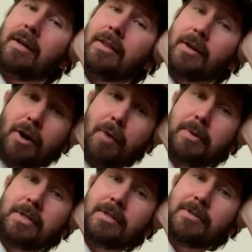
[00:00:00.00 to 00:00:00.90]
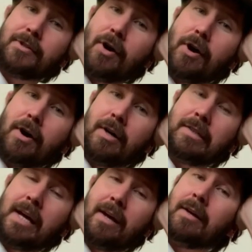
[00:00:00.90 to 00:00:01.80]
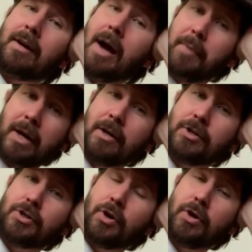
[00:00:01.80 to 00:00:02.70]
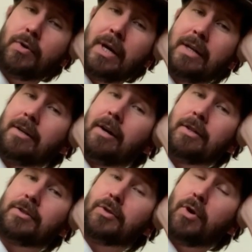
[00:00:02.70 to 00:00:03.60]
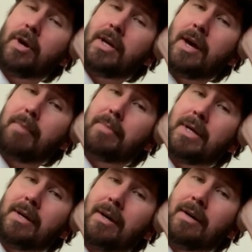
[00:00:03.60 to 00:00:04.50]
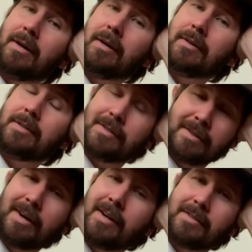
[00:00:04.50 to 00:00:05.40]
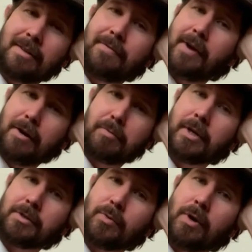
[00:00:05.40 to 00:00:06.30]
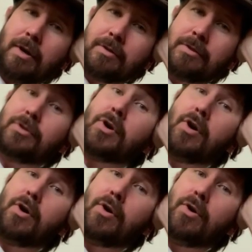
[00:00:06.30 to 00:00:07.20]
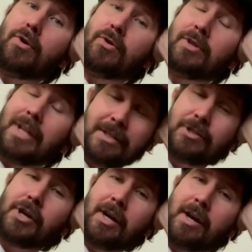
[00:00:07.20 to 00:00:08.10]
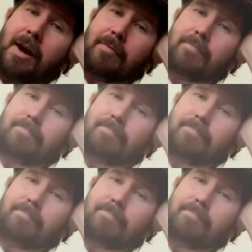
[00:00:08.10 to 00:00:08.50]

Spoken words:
The carpet's installed. I'm not going to show you it in all its glory yet because you still got to see the fireplace wall, so let's check it out.